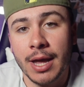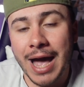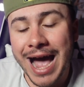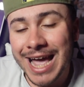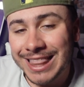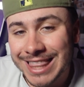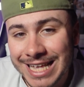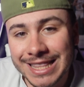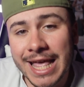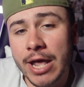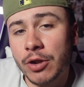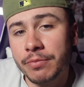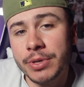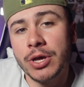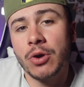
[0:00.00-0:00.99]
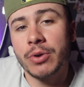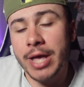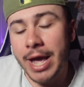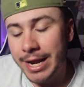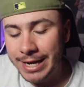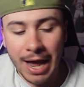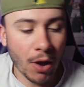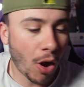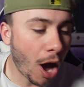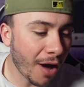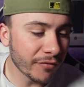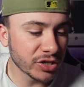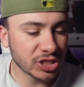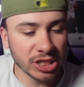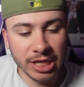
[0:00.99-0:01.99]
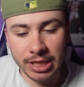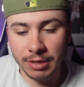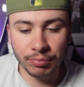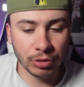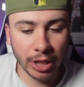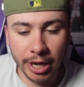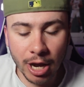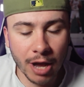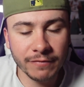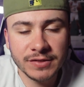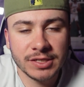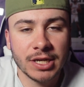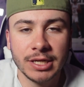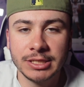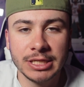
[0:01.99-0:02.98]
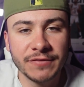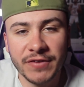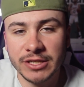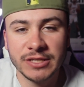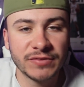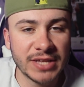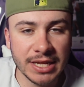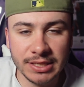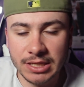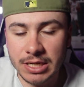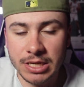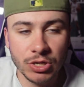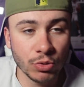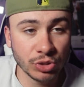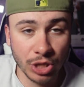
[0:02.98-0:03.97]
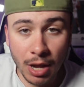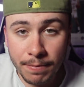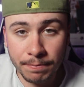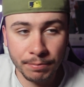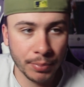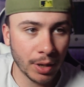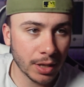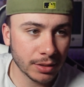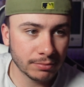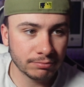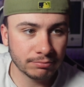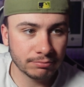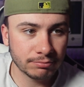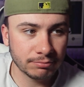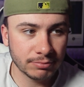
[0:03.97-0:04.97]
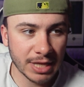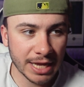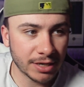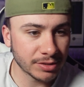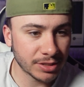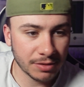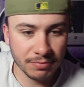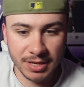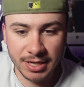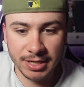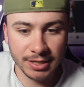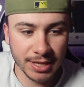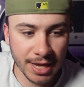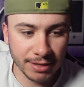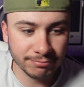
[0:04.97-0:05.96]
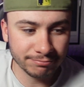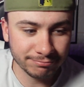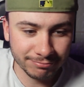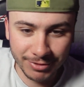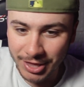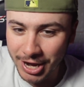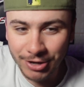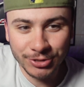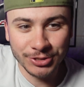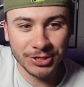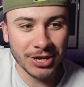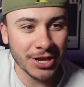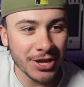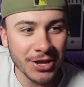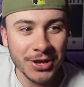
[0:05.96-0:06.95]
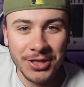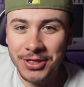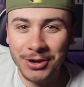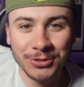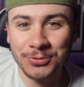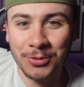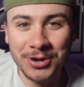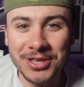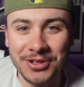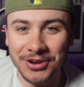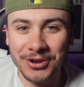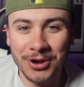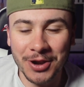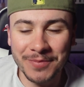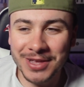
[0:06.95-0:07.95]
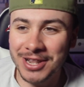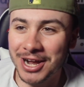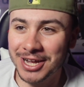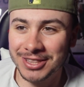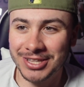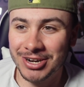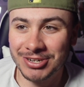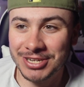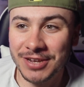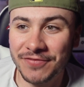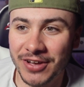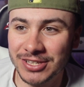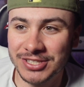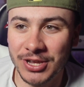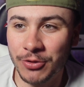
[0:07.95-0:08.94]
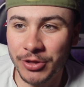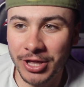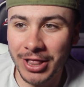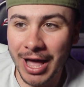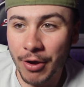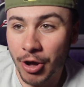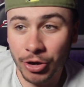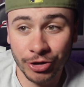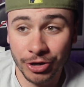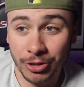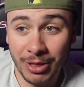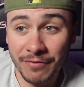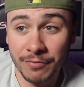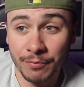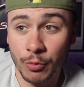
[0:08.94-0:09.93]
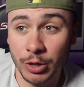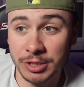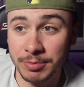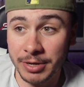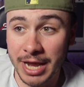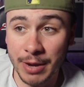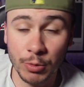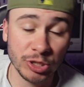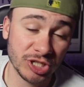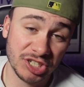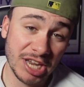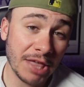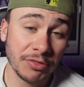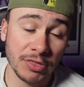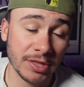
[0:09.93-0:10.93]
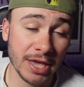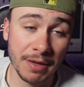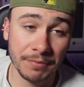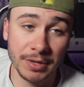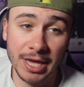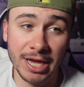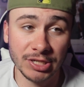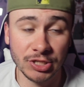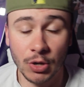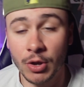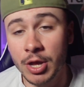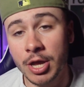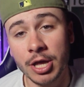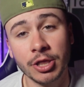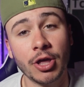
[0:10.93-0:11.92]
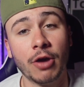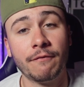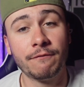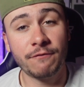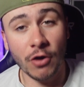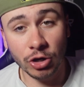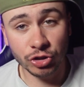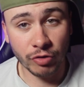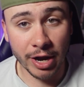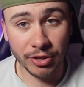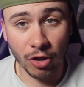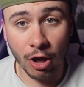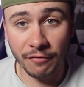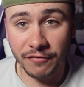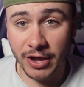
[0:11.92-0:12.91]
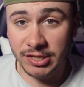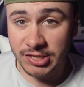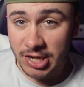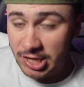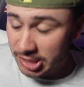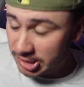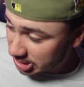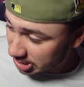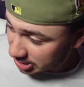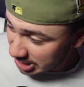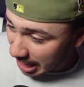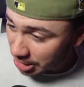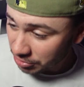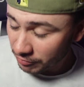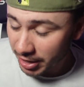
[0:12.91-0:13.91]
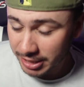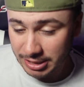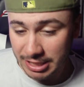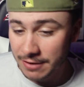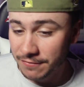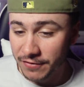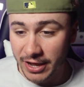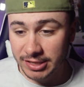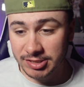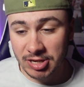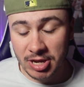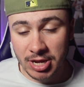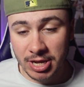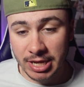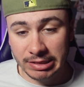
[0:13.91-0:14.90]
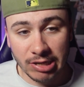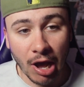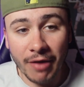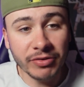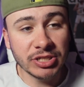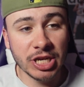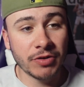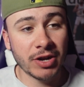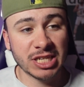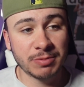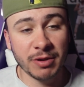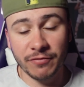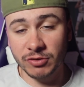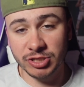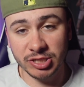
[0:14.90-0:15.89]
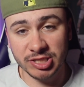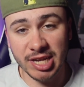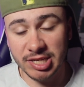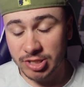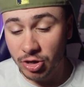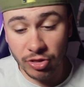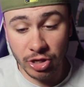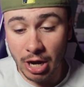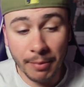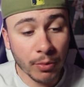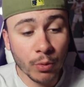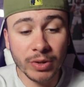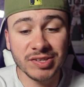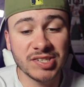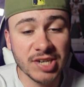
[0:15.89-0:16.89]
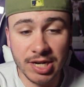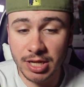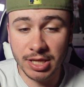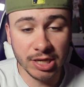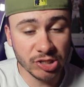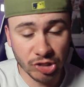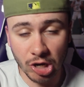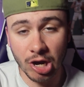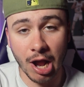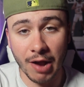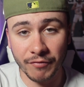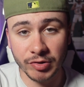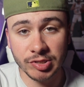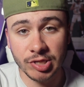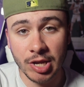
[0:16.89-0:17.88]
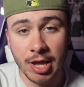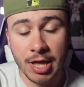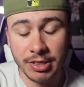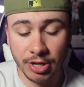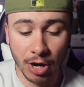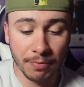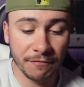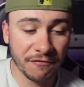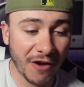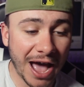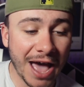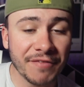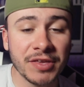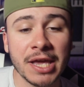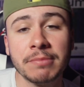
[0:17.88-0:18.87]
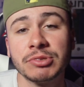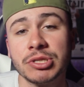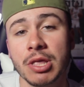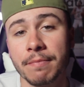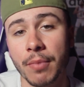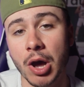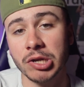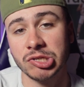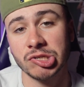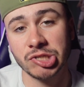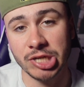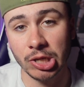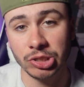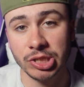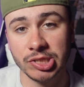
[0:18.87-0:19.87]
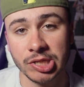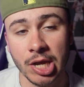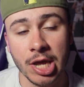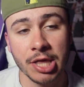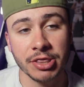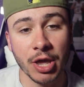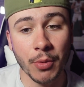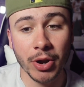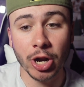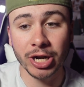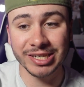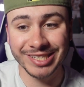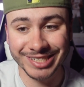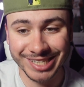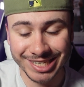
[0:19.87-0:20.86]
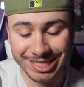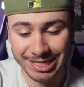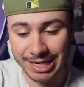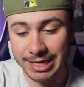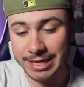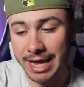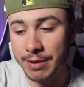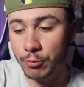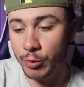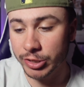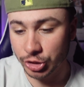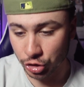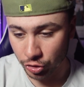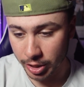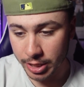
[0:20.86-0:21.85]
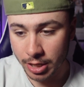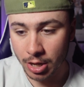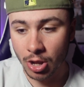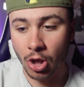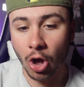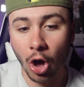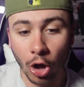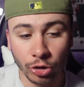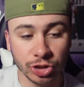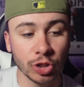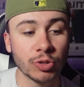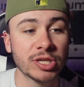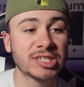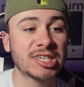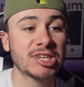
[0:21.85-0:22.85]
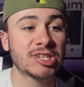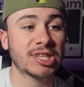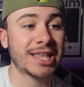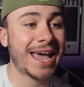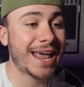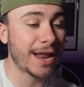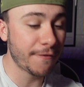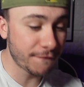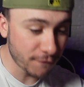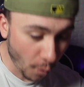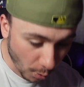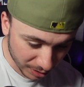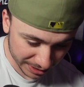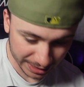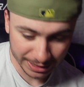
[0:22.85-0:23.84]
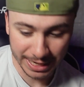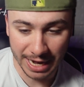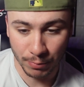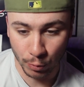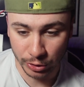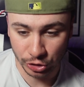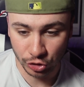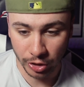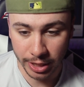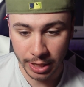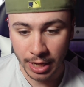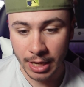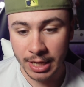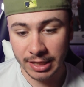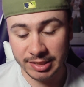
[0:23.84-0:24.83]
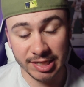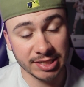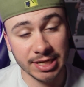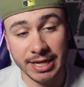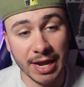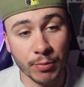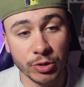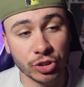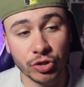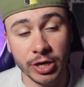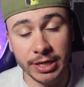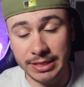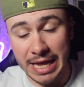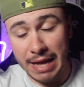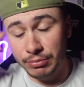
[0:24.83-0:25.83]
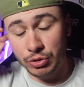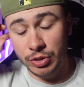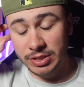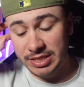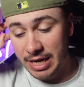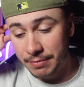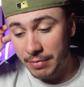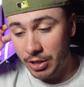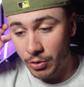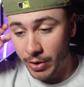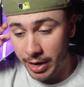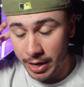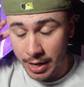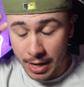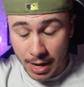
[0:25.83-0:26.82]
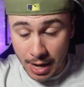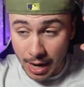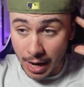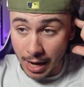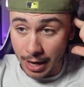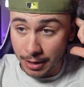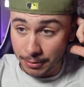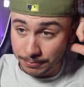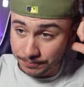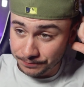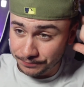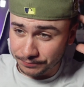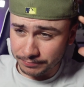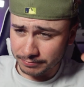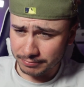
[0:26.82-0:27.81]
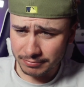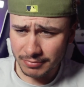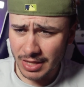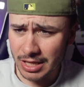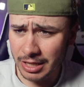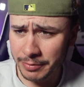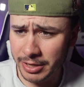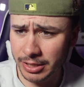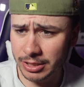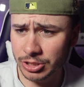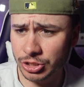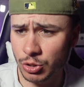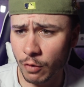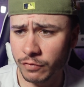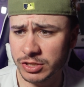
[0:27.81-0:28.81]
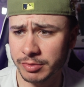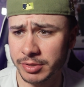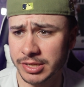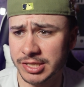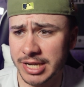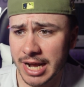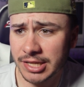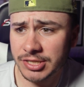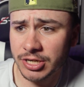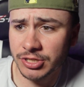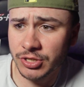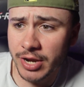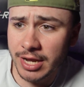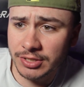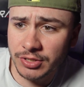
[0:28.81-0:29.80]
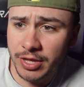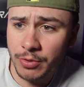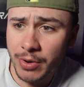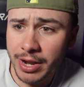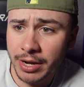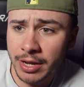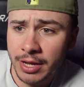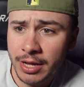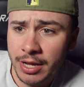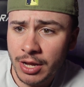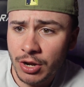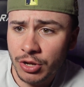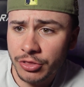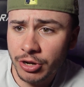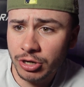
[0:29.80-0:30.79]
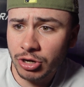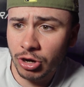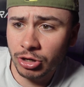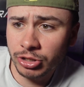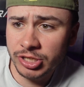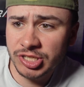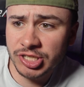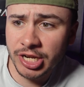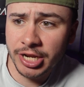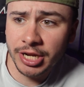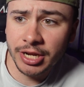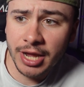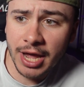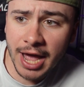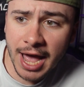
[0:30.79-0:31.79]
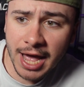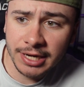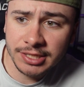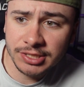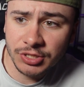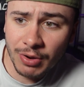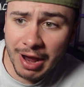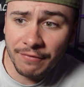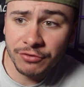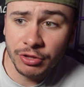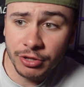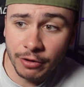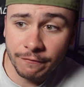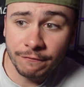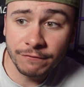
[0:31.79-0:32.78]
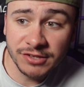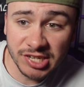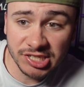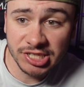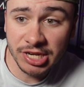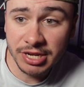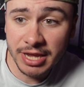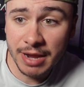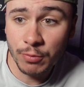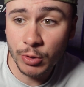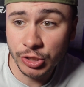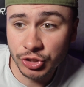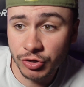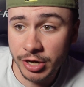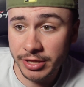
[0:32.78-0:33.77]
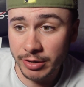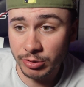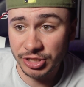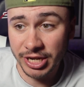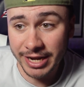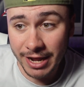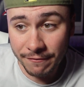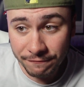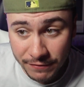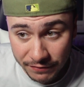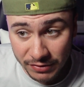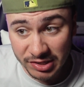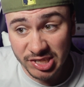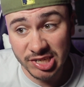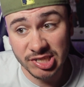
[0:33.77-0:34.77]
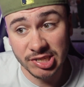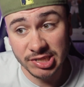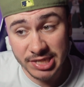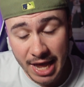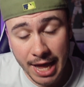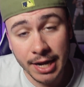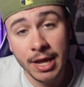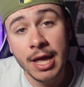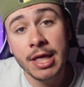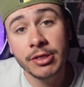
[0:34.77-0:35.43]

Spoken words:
I think that'll be okay. Now, obviously, in the playoffs, defensive intensity goes up, but that doesn't mean that theirs won't either. You know what I mean? Their defense, they only allow 111 points per game, which is 10th in the NBA. So the first-ranked offense, 10th-ranked defense, it's obviously a recipe for success. They're the number 1 seed in the Eastern Conference. They're up 5 games in the Boston Celtics. They went on a 16-game win streak. Also, this season, they had a 14-game win streak. 16-game win streak is absolutely insane, by the way. Let me just go over some of these stats here. So, yeah, they're currently sitting at, so after their 16-game win streak, they were sitting at 56-10.